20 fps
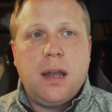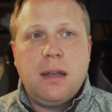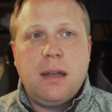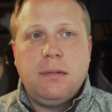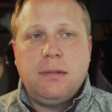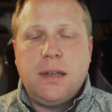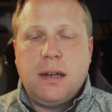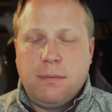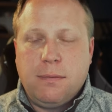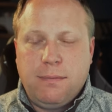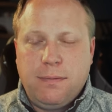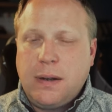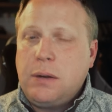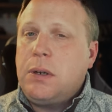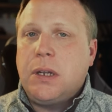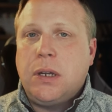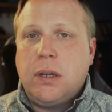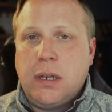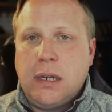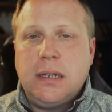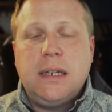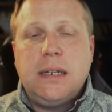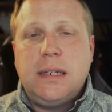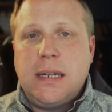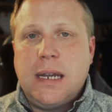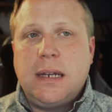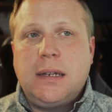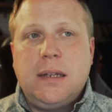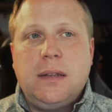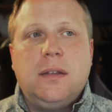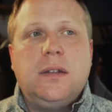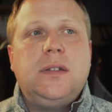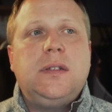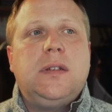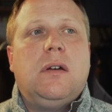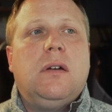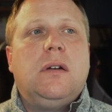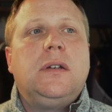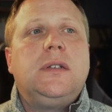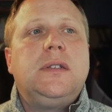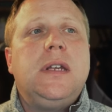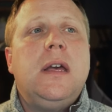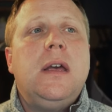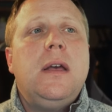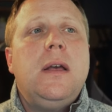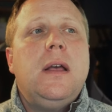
and they're very good at detecting the songs,